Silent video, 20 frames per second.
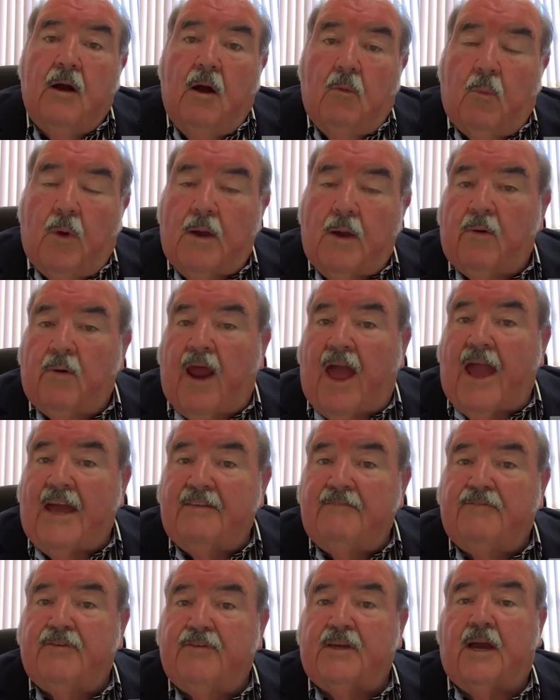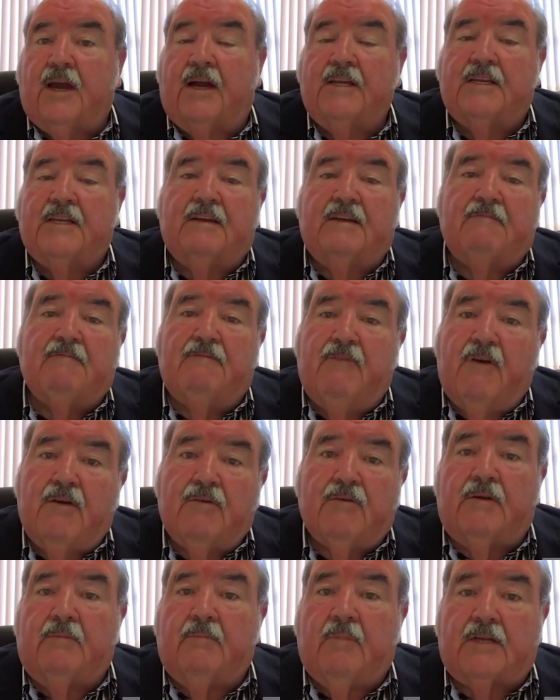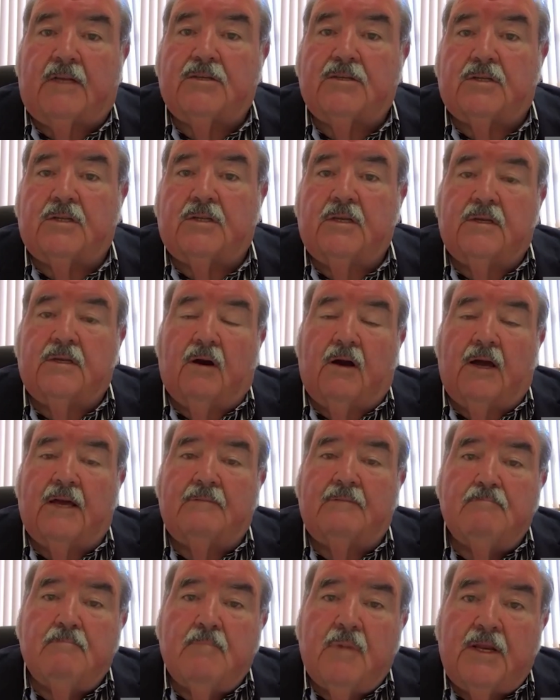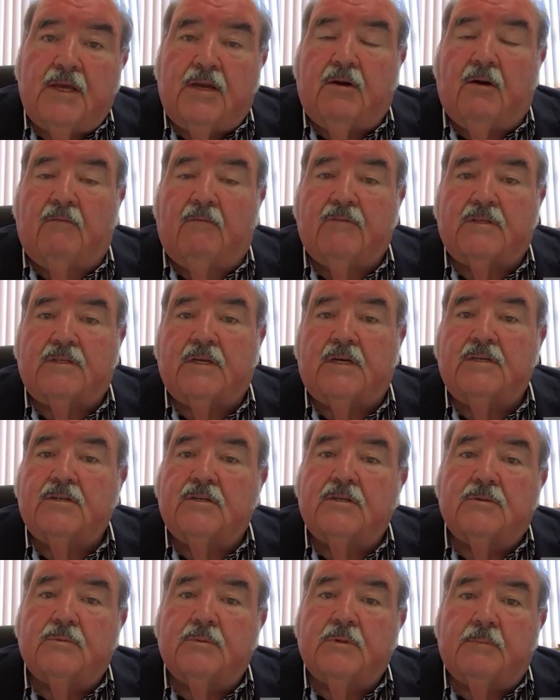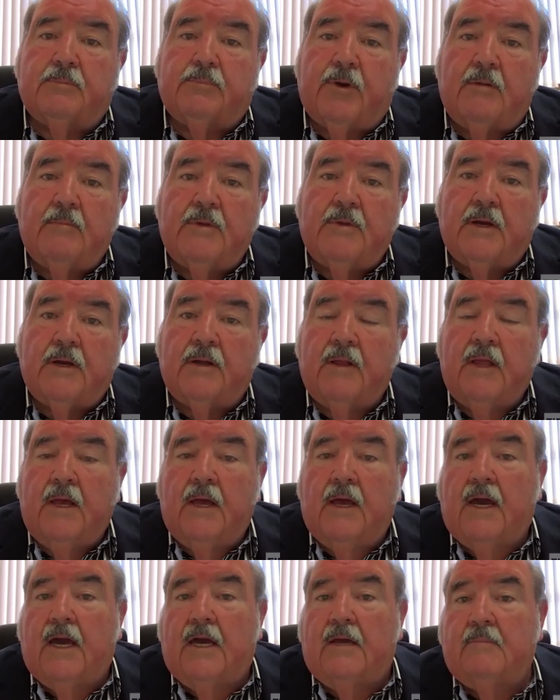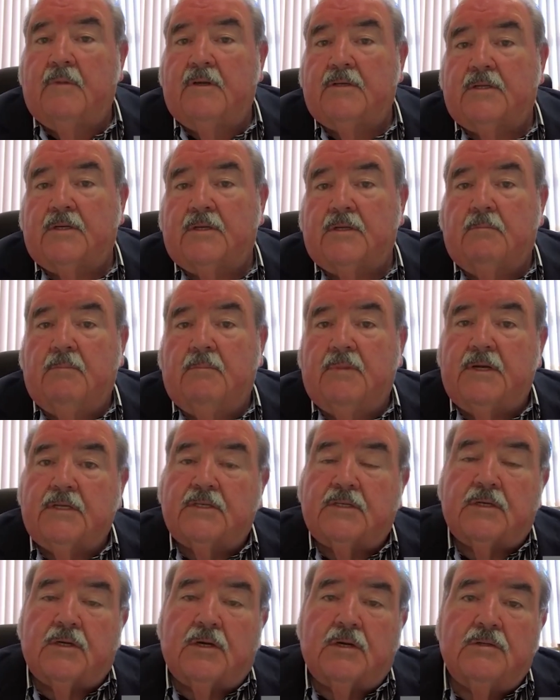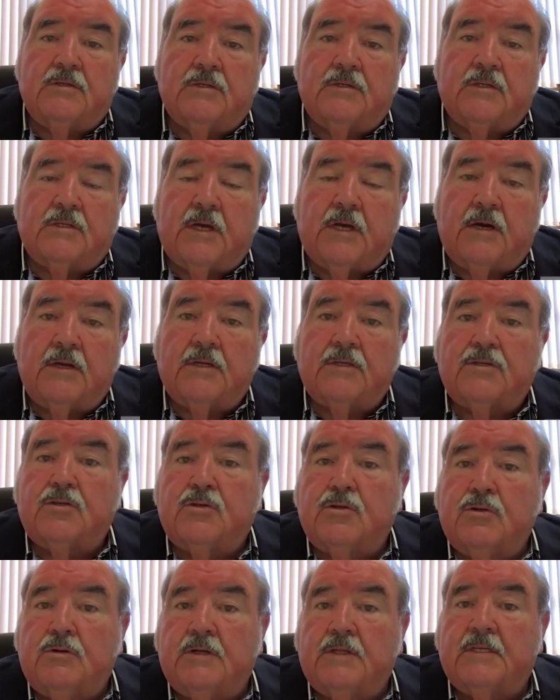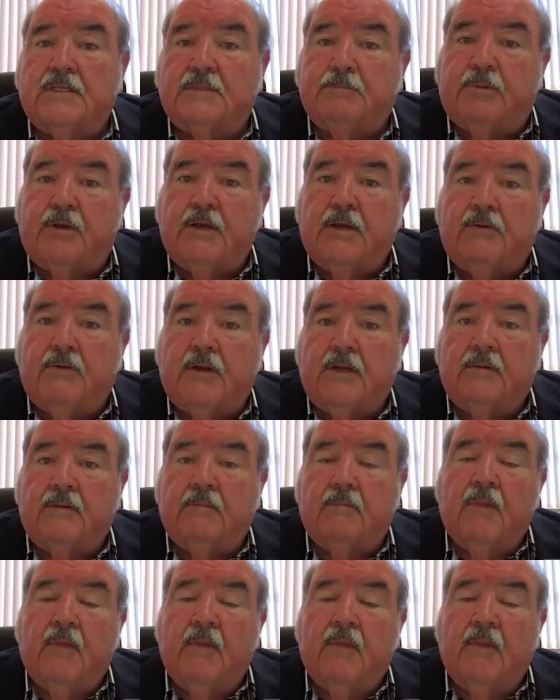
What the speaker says: We were advocating very much, and I had many conversations with the Premier and Minister Kusantonis during this period